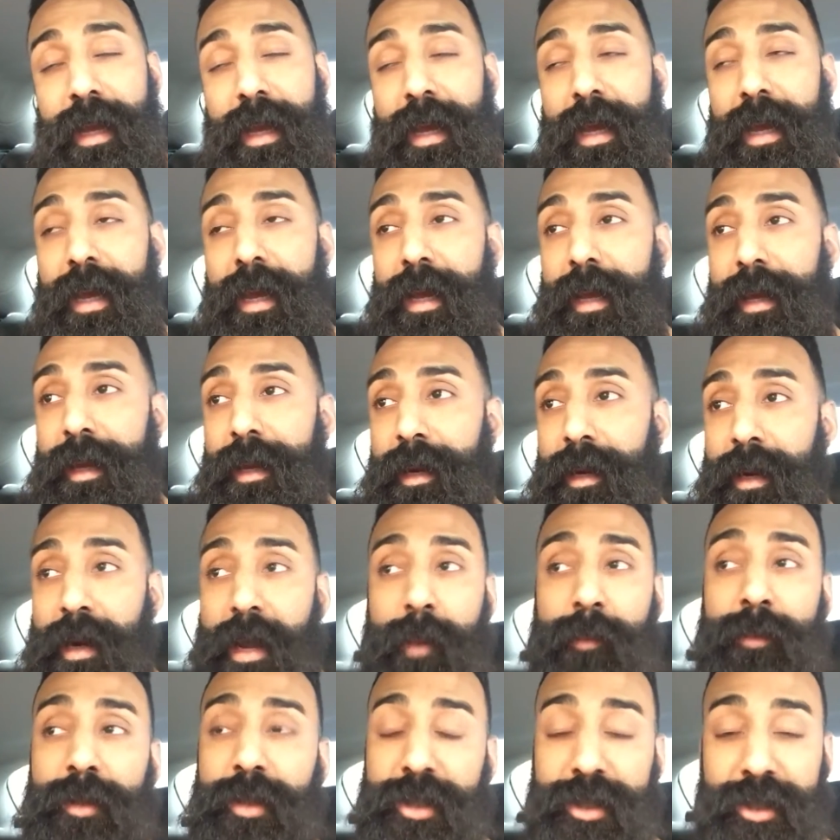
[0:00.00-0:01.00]
and
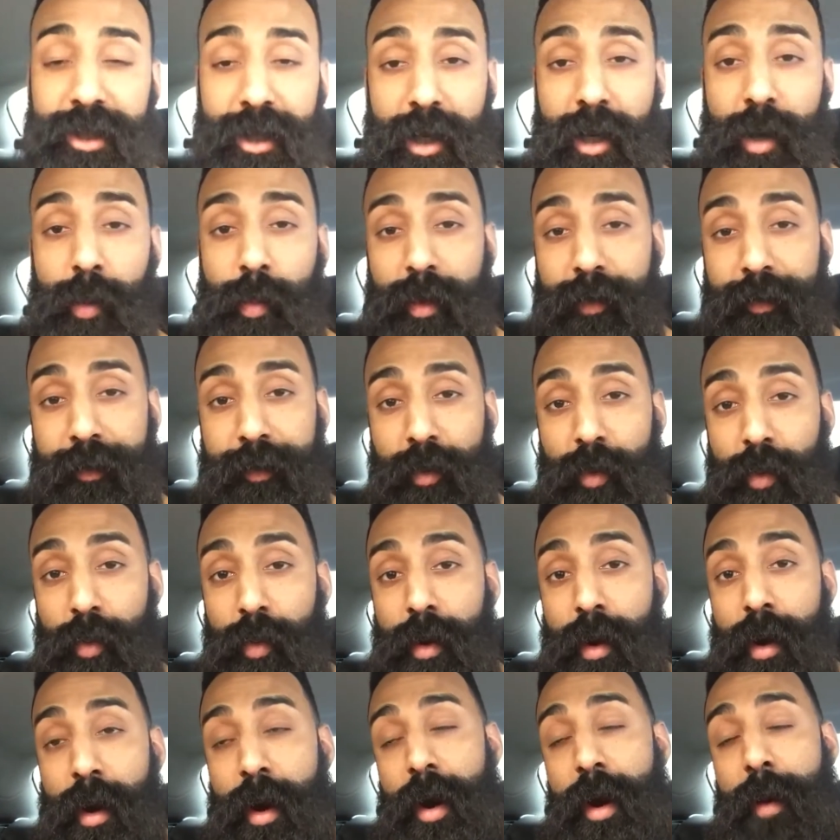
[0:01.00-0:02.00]
I'm just sharing with
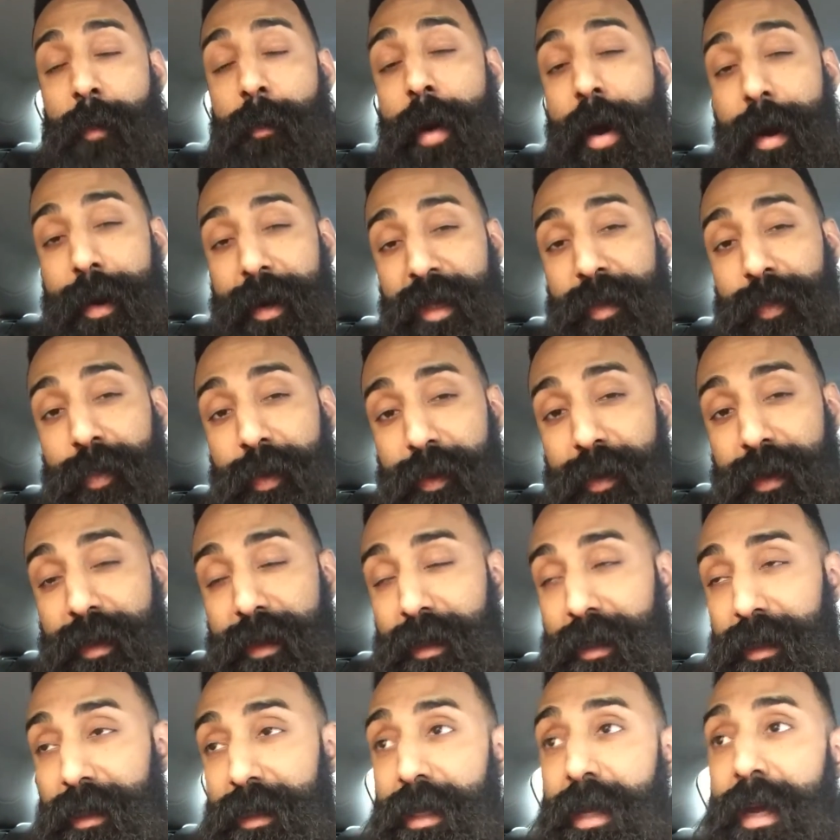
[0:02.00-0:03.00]
you my
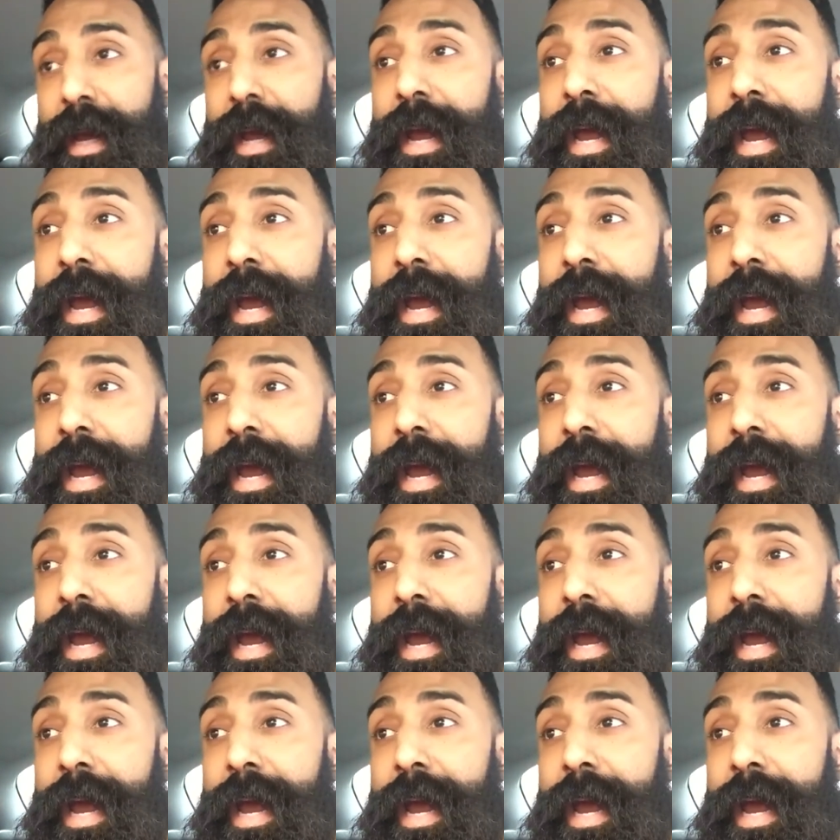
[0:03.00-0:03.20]
experiences.